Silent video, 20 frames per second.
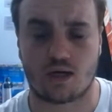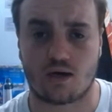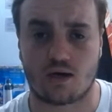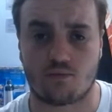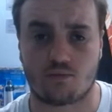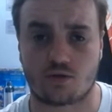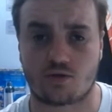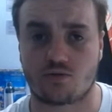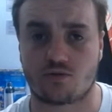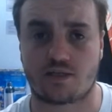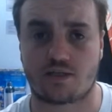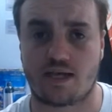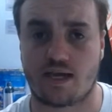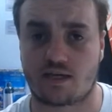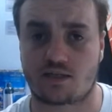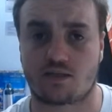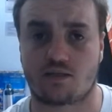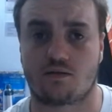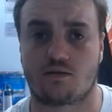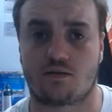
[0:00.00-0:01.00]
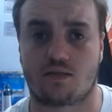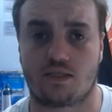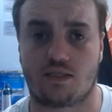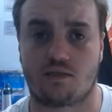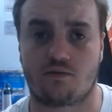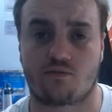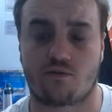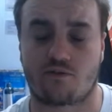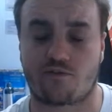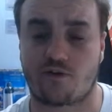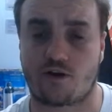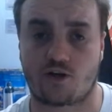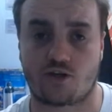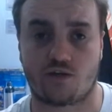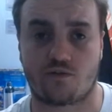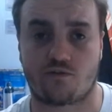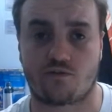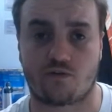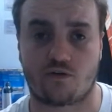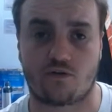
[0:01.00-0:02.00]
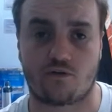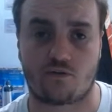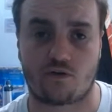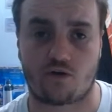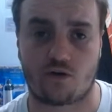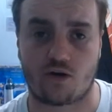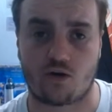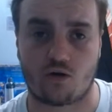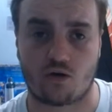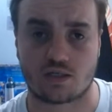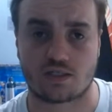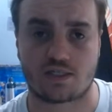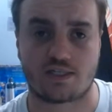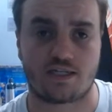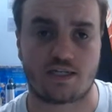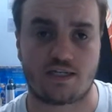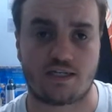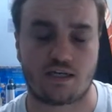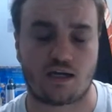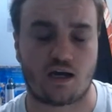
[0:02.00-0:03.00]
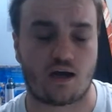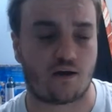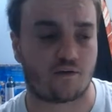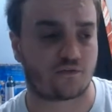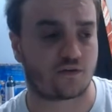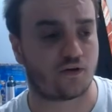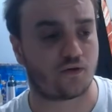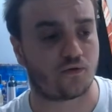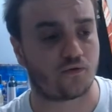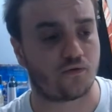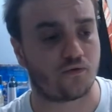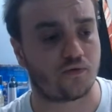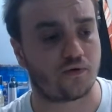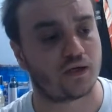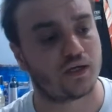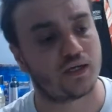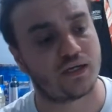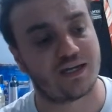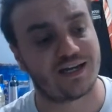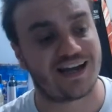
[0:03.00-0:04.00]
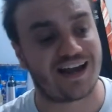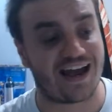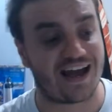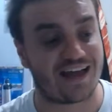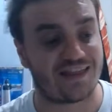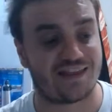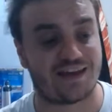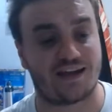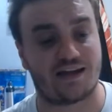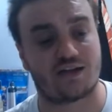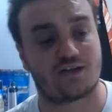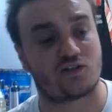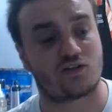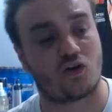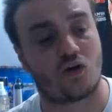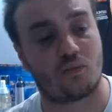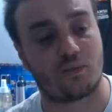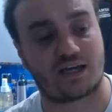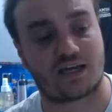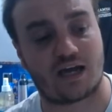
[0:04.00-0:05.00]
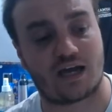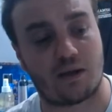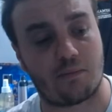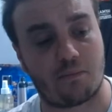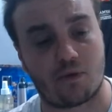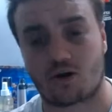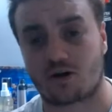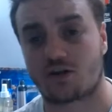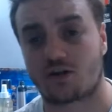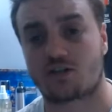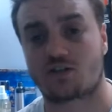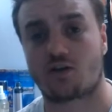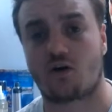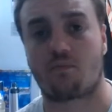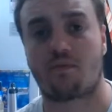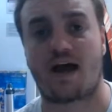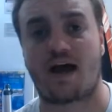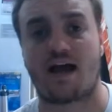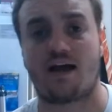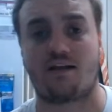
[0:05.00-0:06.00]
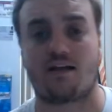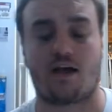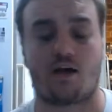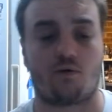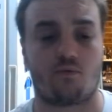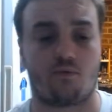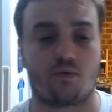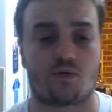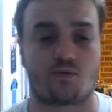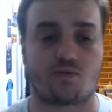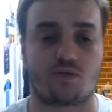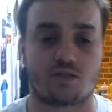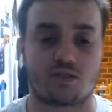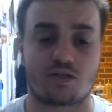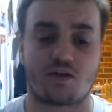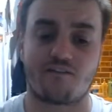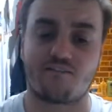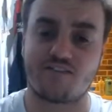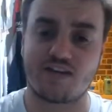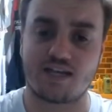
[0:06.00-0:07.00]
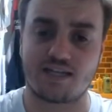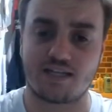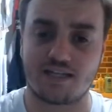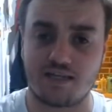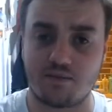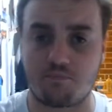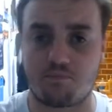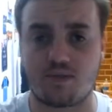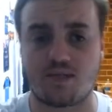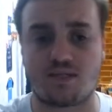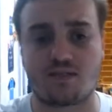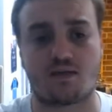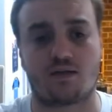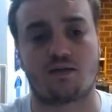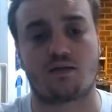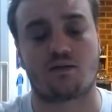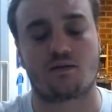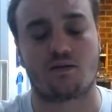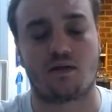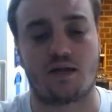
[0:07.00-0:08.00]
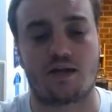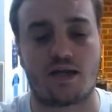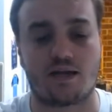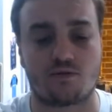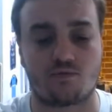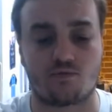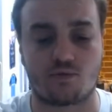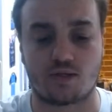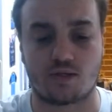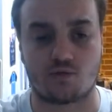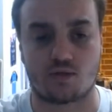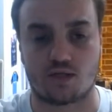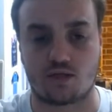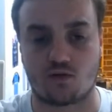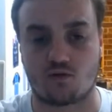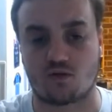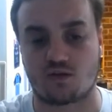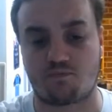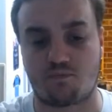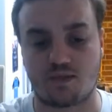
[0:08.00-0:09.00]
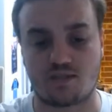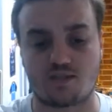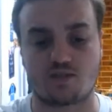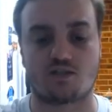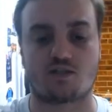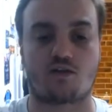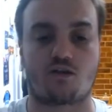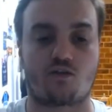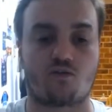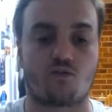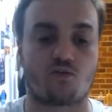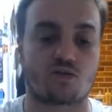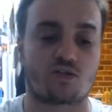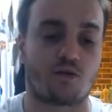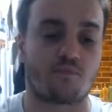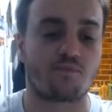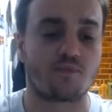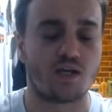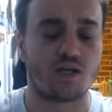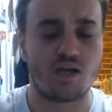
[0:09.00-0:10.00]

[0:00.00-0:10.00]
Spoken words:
which was excellently refreshing for a very hot Sydney afternoon, and their Atomic American Style Pale Ale, which was fairly bitter and had a really, really nice bitterness, I thought. So